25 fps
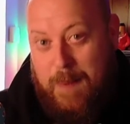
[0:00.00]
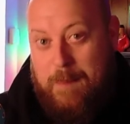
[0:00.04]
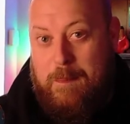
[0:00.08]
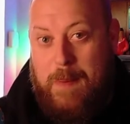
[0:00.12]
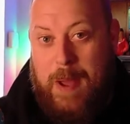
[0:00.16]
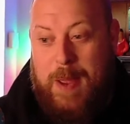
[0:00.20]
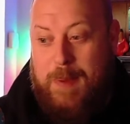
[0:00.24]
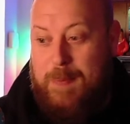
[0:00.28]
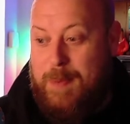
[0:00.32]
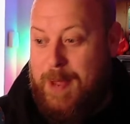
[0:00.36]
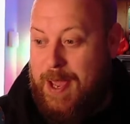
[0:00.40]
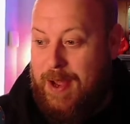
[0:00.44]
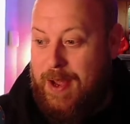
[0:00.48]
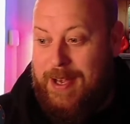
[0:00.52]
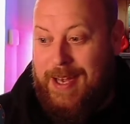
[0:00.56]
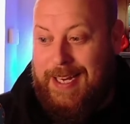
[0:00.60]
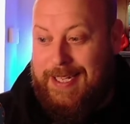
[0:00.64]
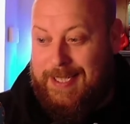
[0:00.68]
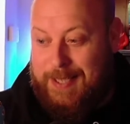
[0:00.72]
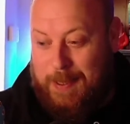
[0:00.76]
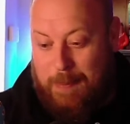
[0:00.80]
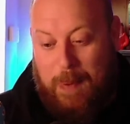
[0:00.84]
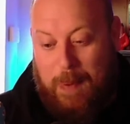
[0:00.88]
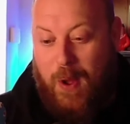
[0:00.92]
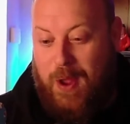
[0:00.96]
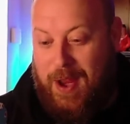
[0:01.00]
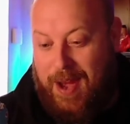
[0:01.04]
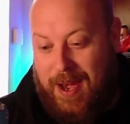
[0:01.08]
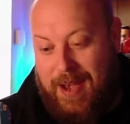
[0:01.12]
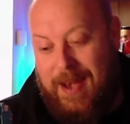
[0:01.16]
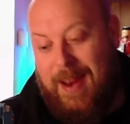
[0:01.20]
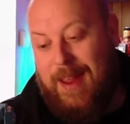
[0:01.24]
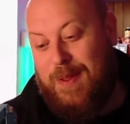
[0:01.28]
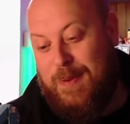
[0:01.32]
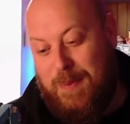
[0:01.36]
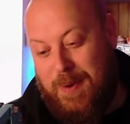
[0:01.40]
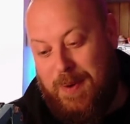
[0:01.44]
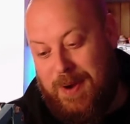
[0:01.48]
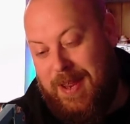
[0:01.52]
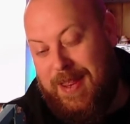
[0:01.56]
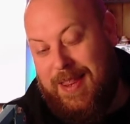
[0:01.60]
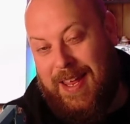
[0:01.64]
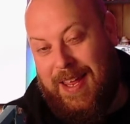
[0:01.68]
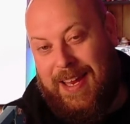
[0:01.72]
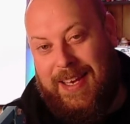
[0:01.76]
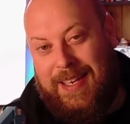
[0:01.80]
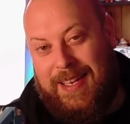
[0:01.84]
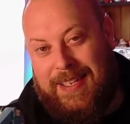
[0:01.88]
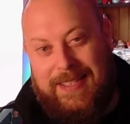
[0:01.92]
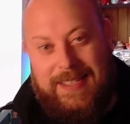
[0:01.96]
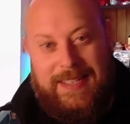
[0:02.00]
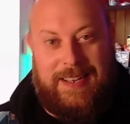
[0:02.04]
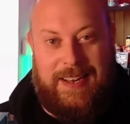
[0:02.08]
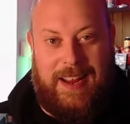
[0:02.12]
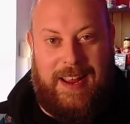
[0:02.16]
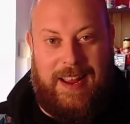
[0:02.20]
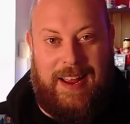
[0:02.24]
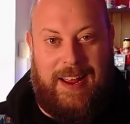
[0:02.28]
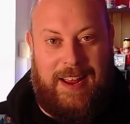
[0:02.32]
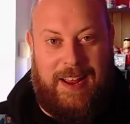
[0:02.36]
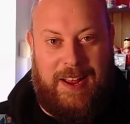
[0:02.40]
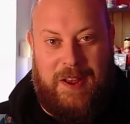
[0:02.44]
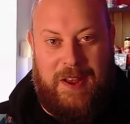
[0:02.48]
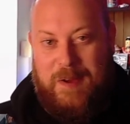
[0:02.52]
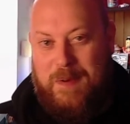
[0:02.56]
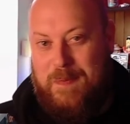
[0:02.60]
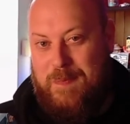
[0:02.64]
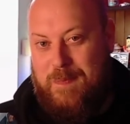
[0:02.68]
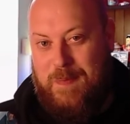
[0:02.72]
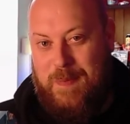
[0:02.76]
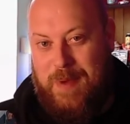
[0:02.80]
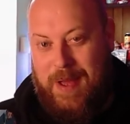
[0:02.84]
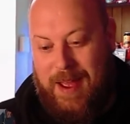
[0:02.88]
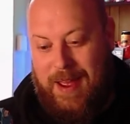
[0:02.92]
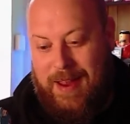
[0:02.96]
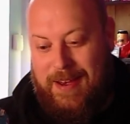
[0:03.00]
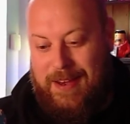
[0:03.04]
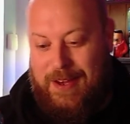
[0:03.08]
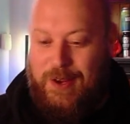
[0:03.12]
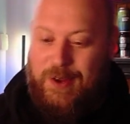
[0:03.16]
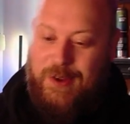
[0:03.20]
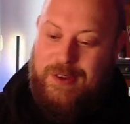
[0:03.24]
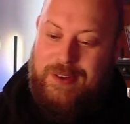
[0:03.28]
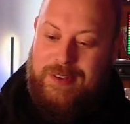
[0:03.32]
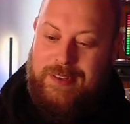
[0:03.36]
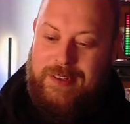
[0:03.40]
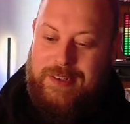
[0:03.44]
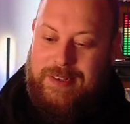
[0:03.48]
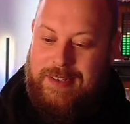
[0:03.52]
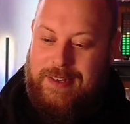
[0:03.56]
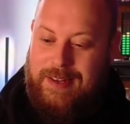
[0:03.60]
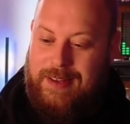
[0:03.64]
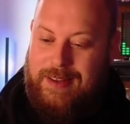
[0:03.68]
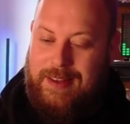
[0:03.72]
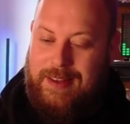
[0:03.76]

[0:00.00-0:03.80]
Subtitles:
Maybe I need to buy another one of these and use